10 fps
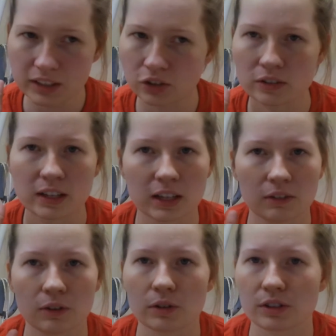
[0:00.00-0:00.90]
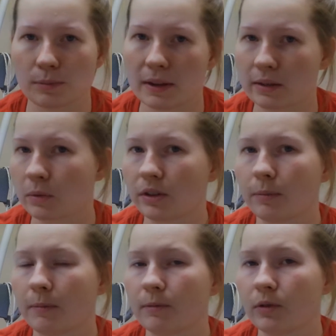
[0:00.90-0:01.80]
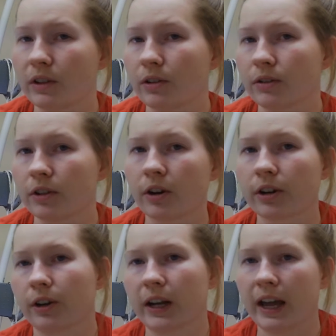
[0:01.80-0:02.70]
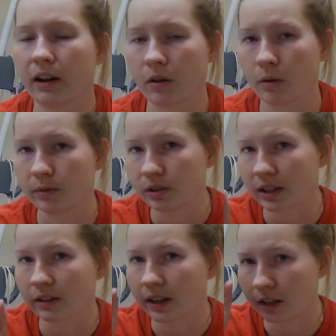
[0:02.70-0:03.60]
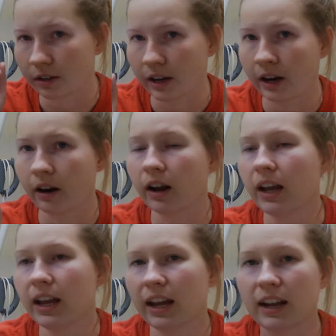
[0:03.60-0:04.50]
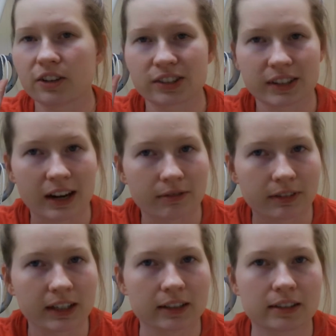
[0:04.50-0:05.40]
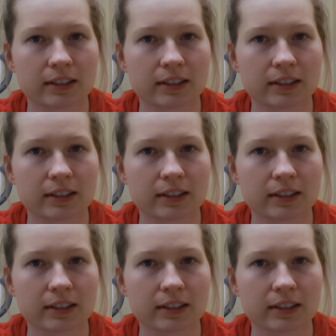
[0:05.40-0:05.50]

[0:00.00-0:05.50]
just like if you were just messing with your dog or your cat at home, you tickle that ear hair and it just kind of flicks.